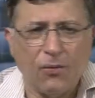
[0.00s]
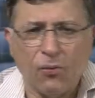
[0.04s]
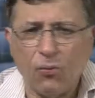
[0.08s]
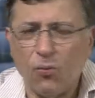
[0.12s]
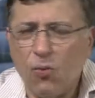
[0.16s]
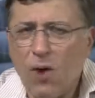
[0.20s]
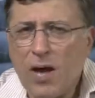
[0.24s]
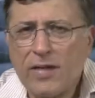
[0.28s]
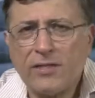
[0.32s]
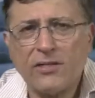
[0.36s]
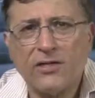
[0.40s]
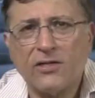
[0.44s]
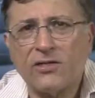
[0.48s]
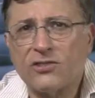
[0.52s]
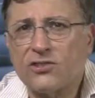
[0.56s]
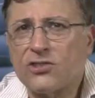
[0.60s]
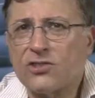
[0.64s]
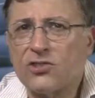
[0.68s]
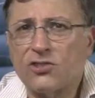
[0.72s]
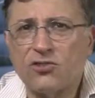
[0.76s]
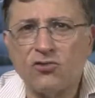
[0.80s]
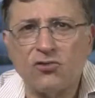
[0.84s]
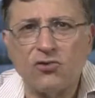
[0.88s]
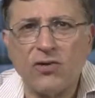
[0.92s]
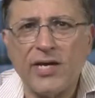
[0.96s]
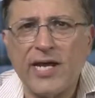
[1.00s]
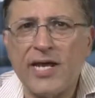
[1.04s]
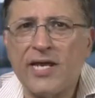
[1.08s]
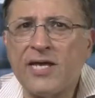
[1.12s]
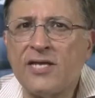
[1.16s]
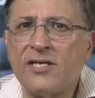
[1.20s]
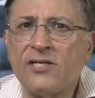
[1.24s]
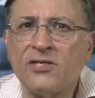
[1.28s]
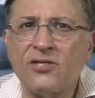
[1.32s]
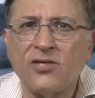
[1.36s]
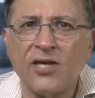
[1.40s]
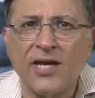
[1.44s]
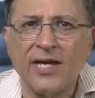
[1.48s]
What a
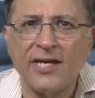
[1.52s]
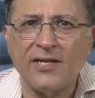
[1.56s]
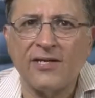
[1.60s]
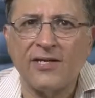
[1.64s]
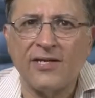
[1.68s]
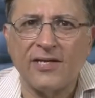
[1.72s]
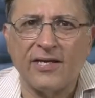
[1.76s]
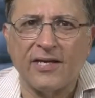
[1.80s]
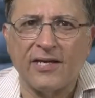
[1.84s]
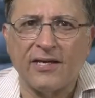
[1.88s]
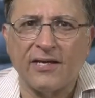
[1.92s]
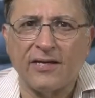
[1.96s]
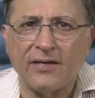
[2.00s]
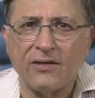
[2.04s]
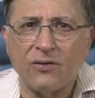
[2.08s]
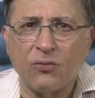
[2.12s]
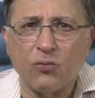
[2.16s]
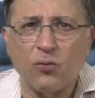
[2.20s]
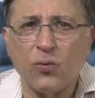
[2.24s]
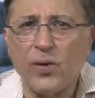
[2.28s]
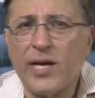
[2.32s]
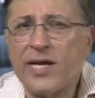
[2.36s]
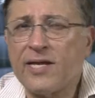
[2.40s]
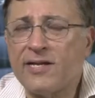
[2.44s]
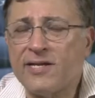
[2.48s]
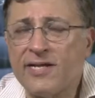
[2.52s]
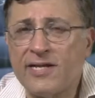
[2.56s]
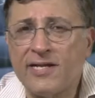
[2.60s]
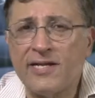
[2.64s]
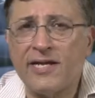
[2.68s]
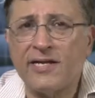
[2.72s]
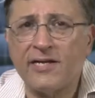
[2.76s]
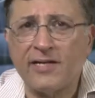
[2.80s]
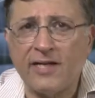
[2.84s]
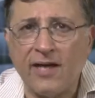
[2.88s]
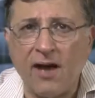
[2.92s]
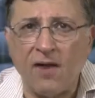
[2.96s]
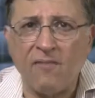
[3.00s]
strange idea! Where did
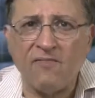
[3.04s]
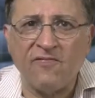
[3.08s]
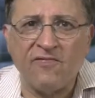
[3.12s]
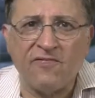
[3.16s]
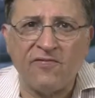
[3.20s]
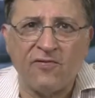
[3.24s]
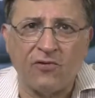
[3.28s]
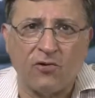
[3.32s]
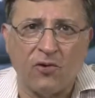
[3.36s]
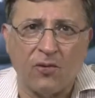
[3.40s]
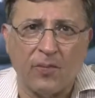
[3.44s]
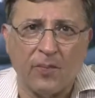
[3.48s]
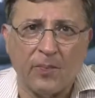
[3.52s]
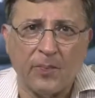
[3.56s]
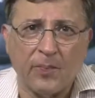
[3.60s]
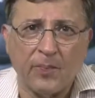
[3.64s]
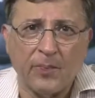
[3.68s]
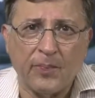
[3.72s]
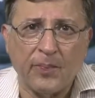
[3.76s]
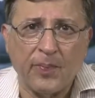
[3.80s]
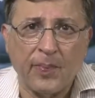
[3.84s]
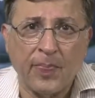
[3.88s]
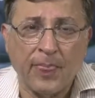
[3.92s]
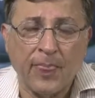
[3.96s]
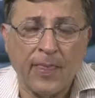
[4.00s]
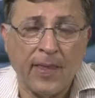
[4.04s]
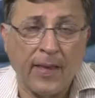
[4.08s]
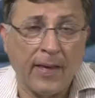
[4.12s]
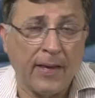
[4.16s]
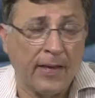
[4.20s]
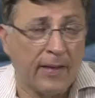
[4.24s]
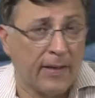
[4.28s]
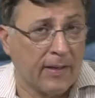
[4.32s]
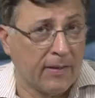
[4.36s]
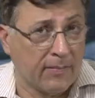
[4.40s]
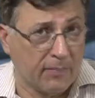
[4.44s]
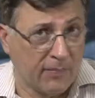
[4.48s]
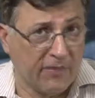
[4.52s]
it come from?
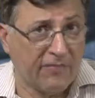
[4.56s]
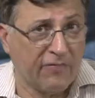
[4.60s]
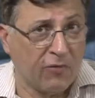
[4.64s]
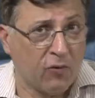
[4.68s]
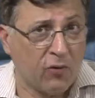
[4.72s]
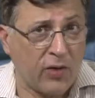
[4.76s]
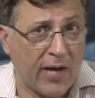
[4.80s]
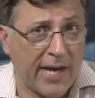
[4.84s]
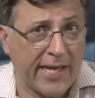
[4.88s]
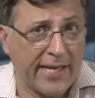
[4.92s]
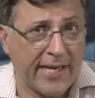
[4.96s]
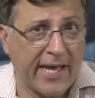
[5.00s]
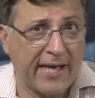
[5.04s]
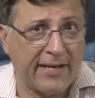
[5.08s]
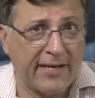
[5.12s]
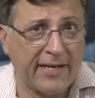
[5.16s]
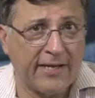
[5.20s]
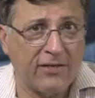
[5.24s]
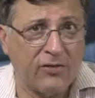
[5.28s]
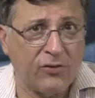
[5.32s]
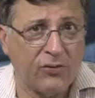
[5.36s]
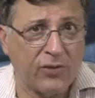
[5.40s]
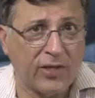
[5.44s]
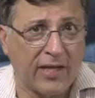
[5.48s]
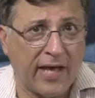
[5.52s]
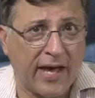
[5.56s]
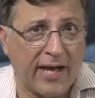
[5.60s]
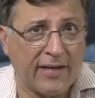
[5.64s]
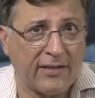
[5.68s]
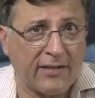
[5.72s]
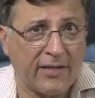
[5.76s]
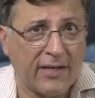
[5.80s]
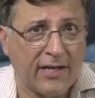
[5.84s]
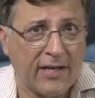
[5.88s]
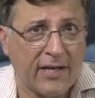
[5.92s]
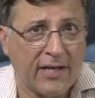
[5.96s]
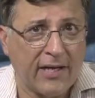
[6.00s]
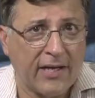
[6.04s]
Before I get into
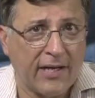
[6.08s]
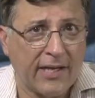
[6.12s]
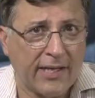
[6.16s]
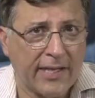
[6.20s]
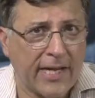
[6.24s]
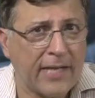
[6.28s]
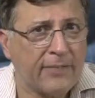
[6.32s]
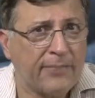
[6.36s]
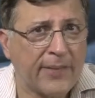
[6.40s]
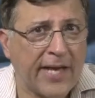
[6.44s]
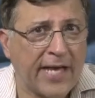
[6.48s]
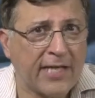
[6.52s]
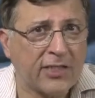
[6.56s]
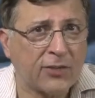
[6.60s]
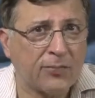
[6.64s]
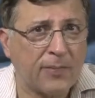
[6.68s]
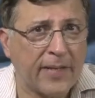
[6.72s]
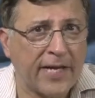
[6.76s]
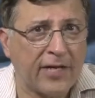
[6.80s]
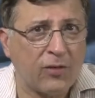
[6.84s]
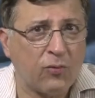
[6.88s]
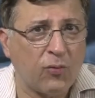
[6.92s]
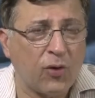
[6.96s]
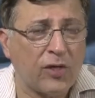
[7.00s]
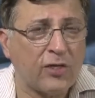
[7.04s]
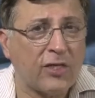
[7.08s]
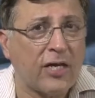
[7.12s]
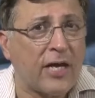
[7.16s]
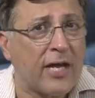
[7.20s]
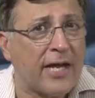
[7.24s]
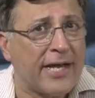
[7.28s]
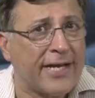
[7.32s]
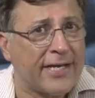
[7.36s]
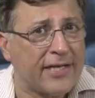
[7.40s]
that, let me explain what